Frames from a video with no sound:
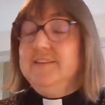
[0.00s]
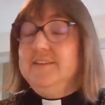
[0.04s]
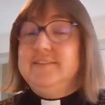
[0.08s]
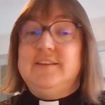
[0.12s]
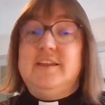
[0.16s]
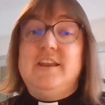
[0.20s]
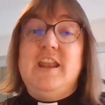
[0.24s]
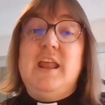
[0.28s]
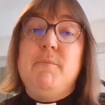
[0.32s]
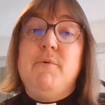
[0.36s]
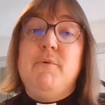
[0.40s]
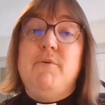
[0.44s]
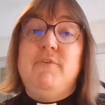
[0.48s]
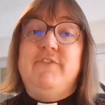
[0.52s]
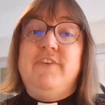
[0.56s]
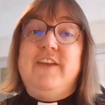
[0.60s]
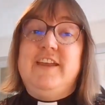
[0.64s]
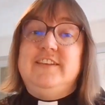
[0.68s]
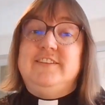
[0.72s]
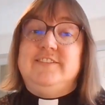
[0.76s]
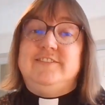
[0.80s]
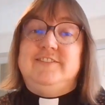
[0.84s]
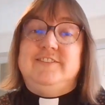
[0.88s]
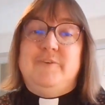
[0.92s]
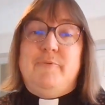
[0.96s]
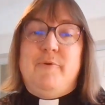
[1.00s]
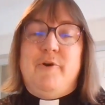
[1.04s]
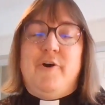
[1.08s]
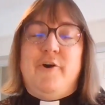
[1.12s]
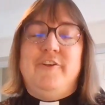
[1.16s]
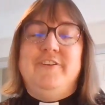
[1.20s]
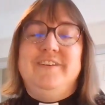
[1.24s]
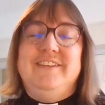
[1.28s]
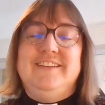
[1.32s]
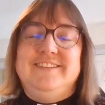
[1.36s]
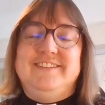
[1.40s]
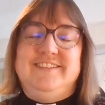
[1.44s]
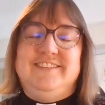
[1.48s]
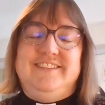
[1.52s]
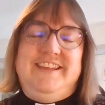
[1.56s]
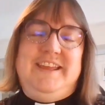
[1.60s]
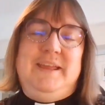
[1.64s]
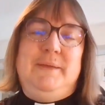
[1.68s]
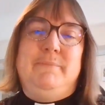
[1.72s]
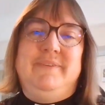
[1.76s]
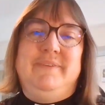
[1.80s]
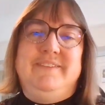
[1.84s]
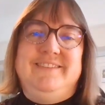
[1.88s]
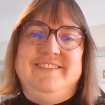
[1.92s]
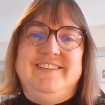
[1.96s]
So no more fish, we're on to sheep